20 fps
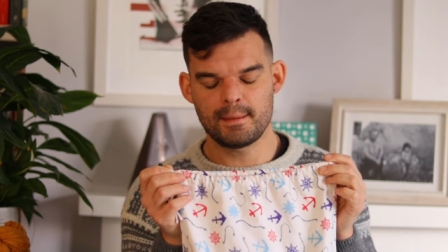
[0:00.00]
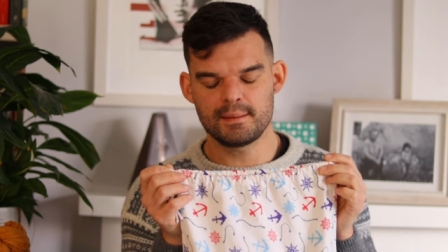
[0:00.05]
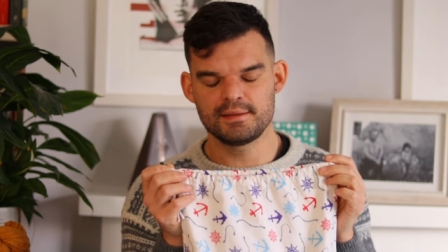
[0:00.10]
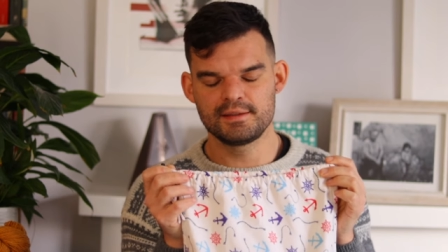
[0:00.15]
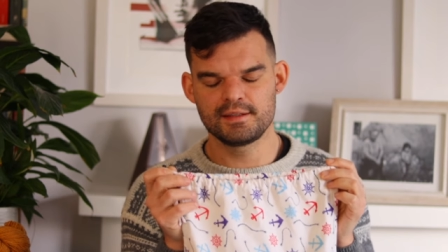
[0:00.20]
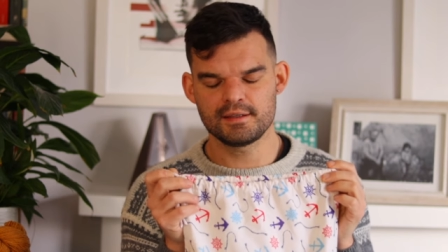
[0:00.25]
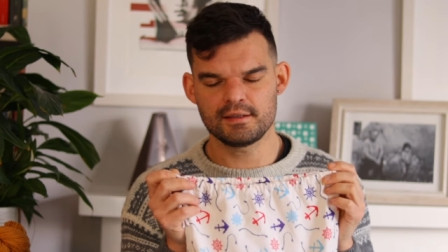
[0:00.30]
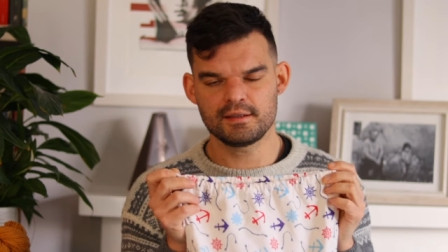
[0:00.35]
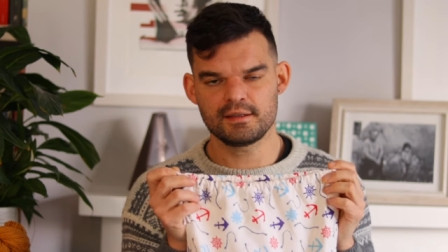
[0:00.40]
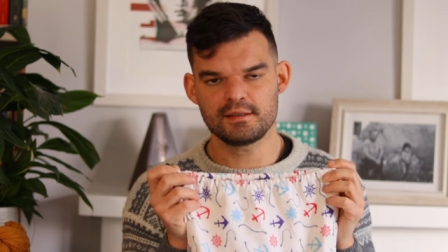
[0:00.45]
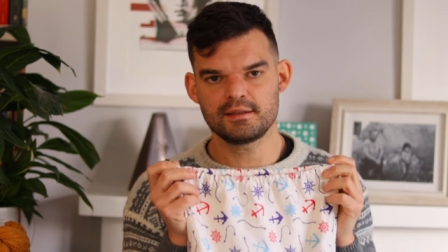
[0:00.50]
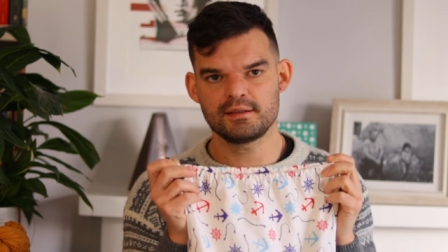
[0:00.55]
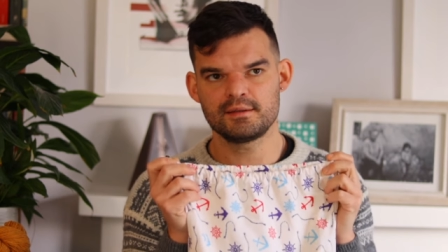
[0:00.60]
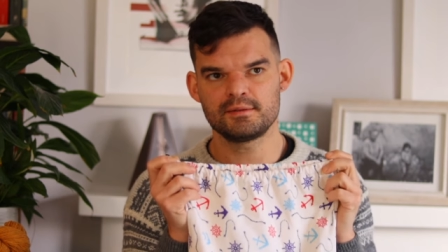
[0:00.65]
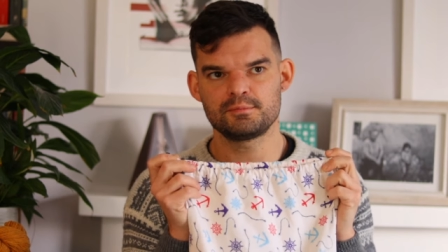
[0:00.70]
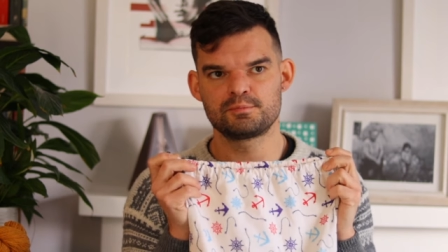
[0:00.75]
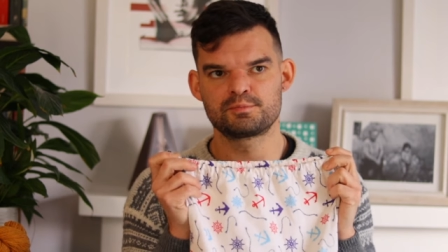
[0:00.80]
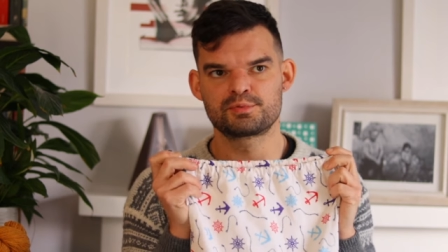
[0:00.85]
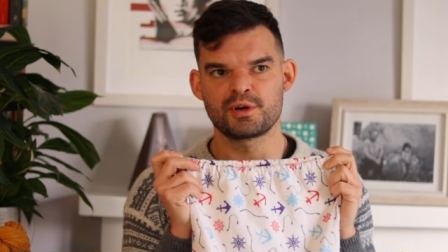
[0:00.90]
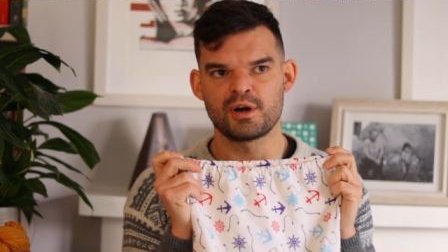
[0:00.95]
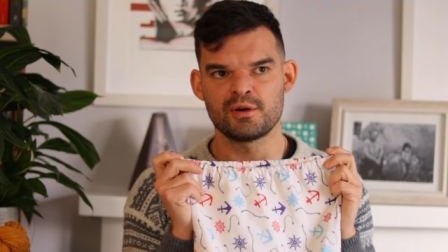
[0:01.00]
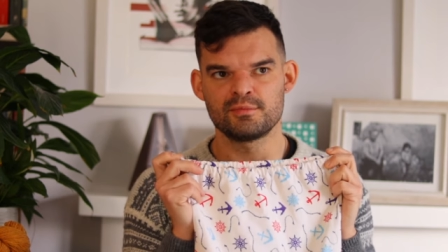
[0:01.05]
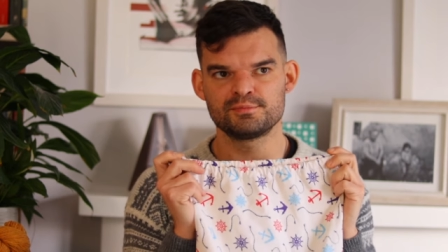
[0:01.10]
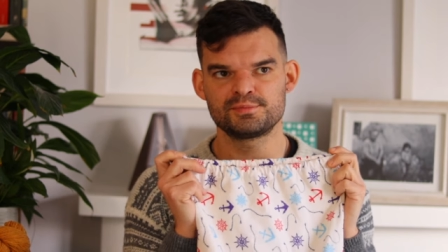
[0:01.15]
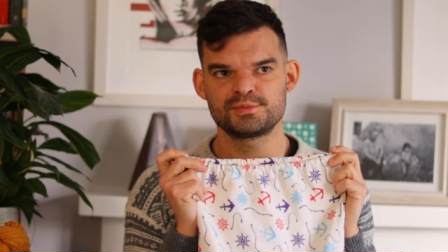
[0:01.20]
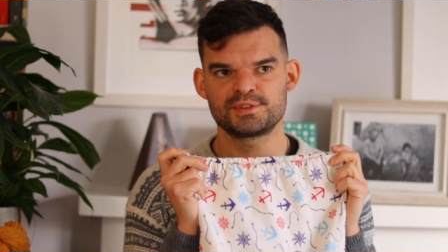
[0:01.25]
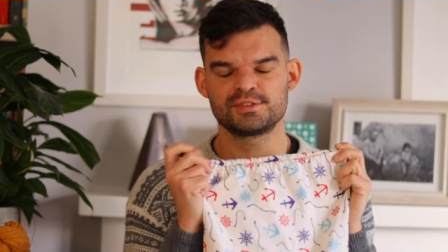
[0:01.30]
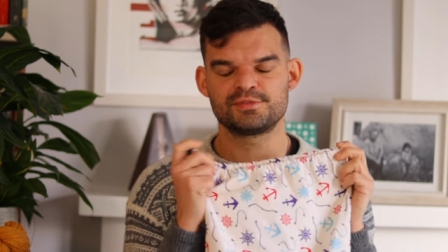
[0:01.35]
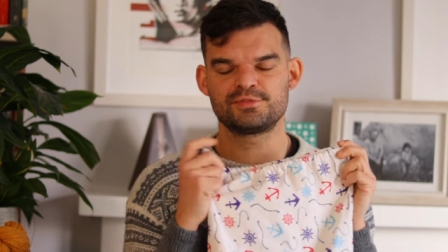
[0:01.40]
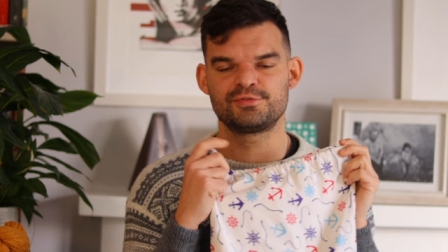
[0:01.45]
The
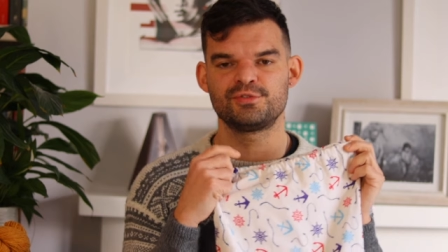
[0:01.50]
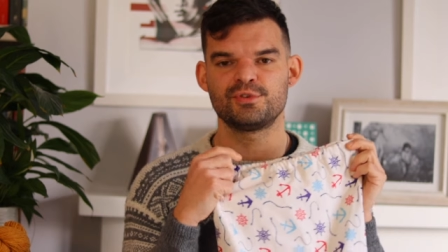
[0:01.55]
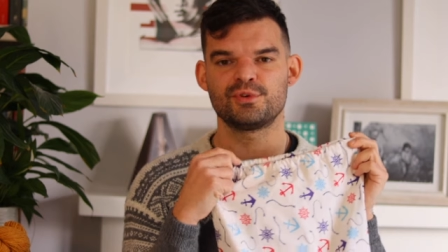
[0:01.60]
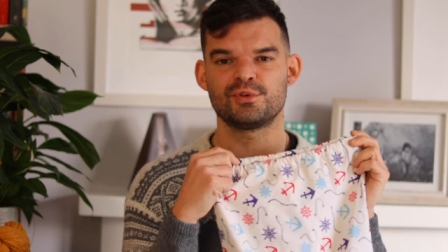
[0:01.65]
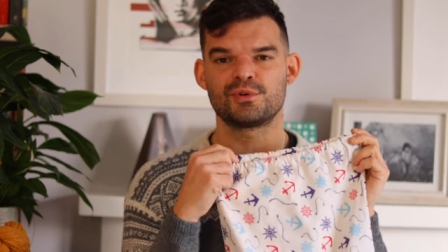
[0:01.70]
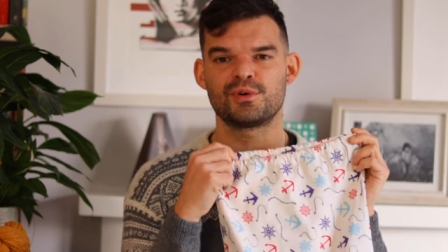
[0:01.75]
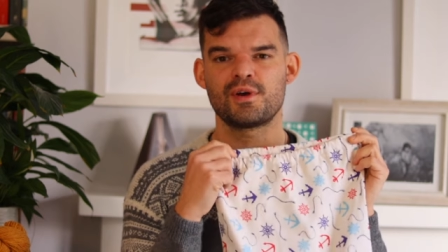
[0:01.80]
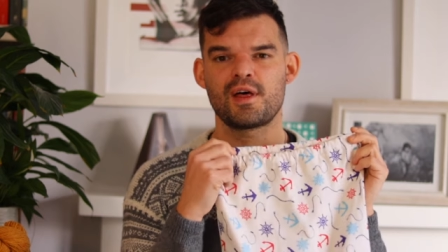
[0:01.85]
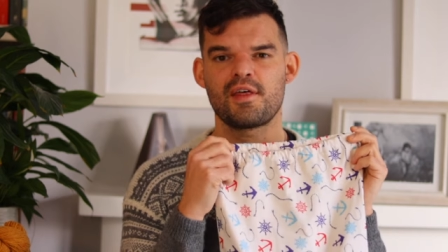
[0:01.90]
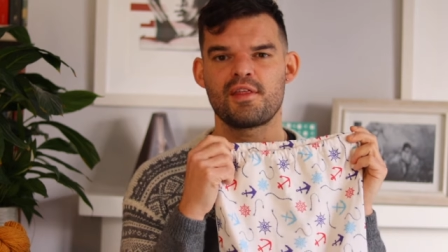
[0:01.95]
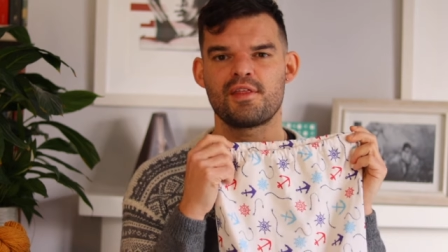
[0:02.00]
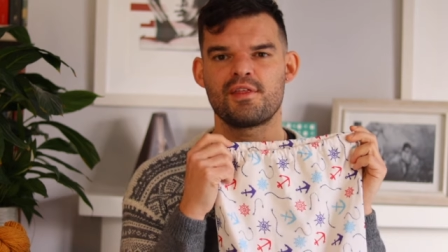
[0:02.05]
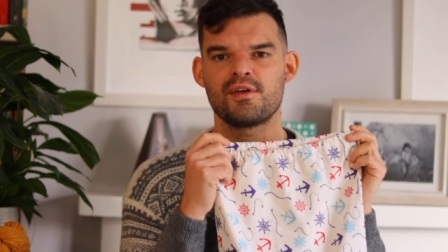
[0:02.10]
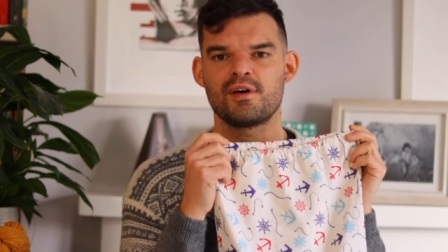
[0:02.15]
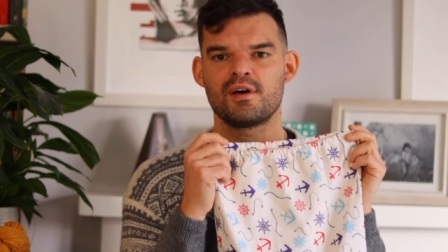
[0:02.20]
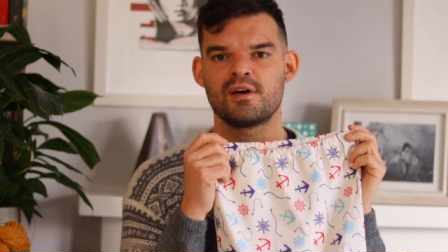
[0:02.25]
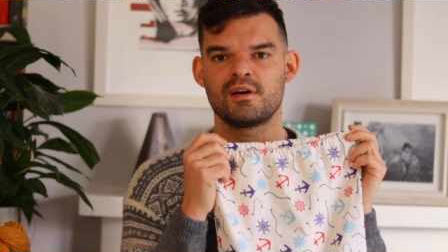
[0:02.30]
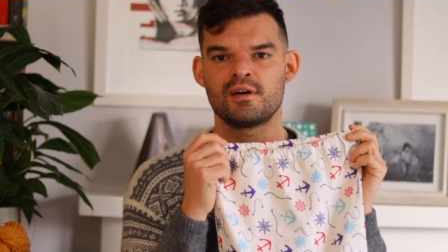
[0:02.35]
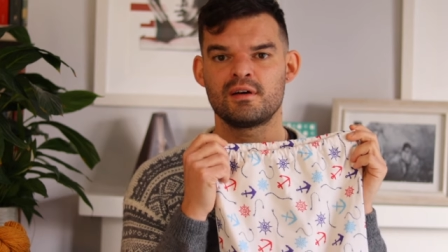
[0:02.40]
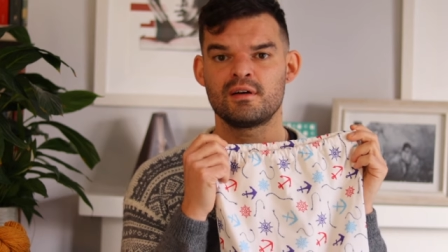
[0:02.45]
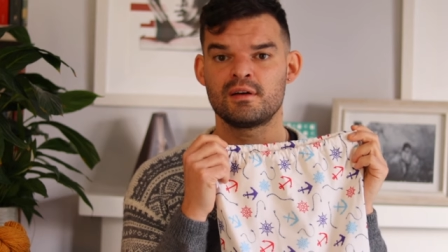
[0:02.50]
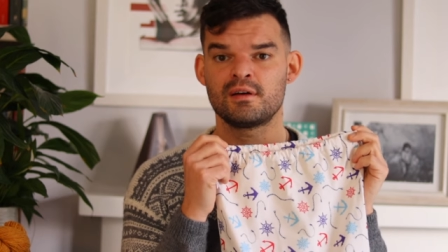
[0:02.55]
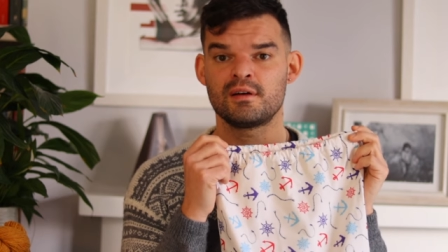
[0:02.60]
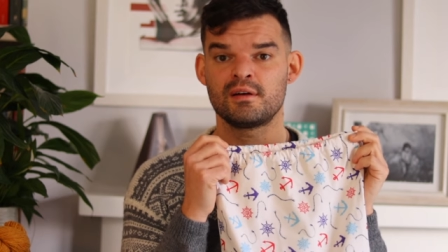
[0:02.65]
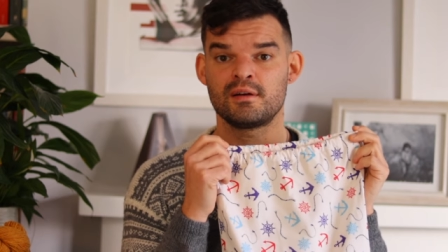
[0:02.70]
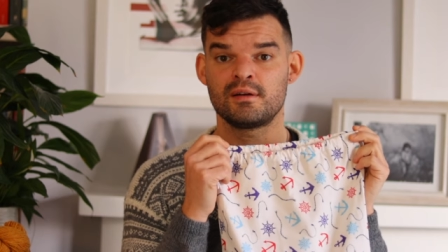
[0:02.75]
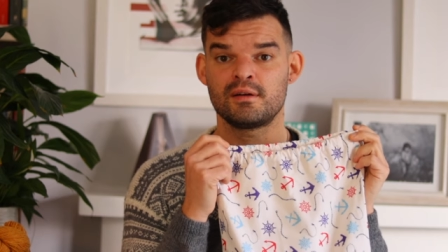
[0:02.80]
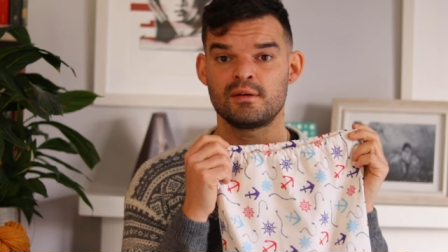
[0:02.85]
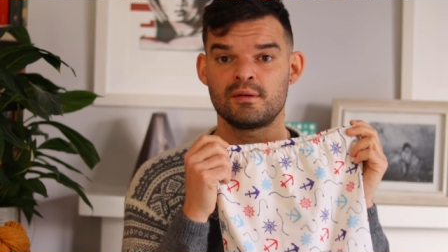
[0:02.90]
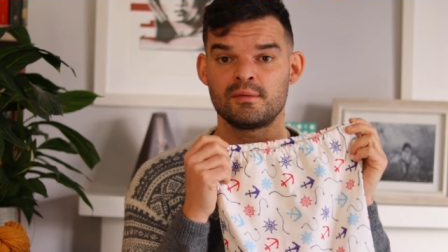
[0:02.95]
prompt for
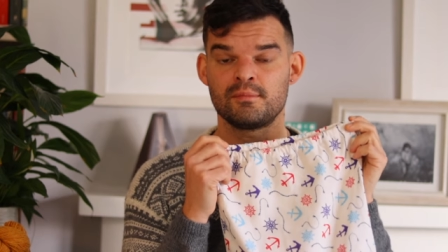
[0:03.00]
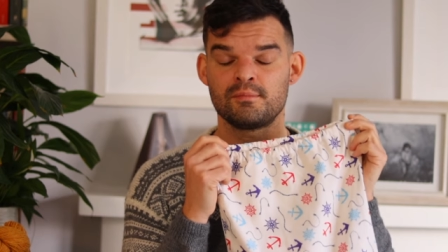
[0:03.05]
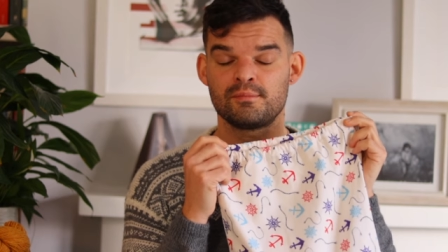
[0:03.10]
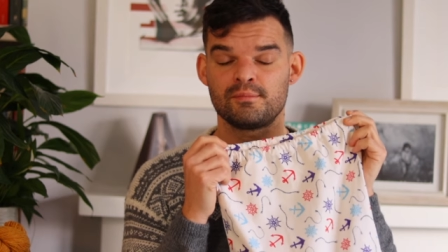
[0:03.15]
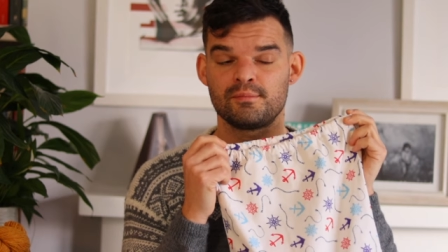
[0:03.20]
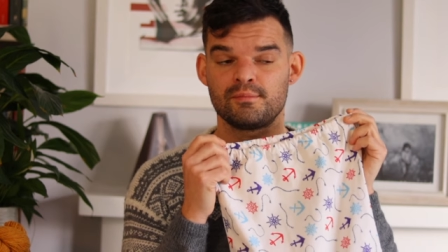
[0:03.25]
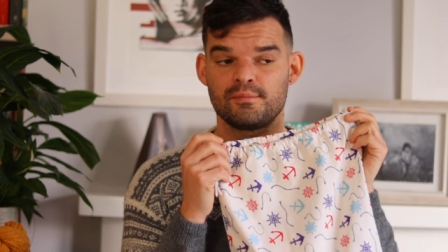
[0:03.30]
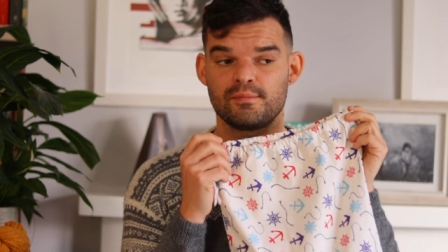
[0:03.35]
the um,